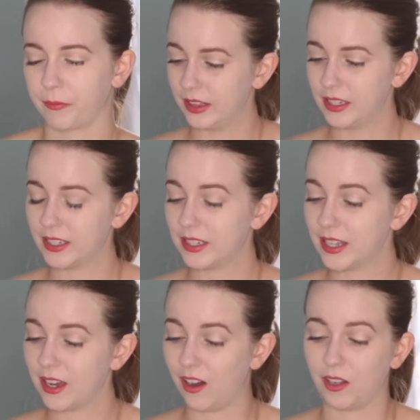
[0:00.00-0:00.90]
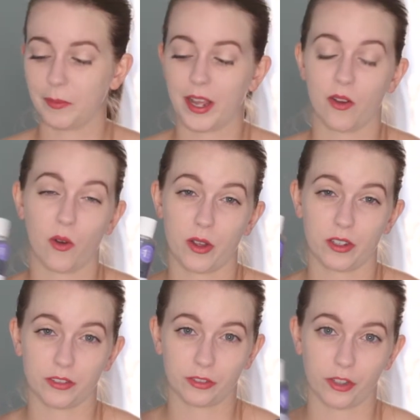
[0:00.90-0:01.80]
This is the All My
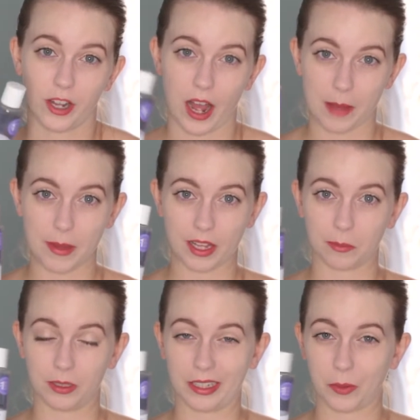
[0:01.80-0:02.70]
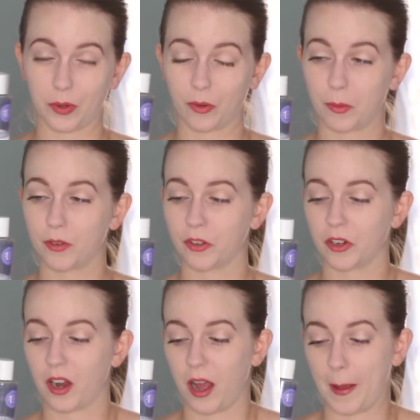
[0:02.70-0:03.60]
Oil-Free Eye Makeup Liquid
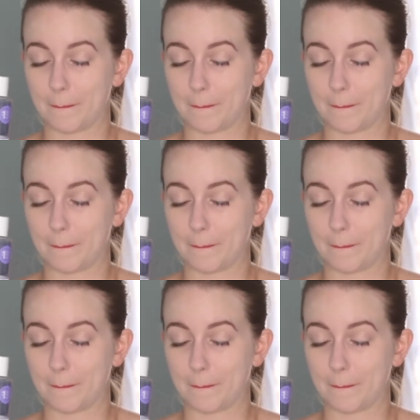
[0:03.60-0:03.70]
Remover.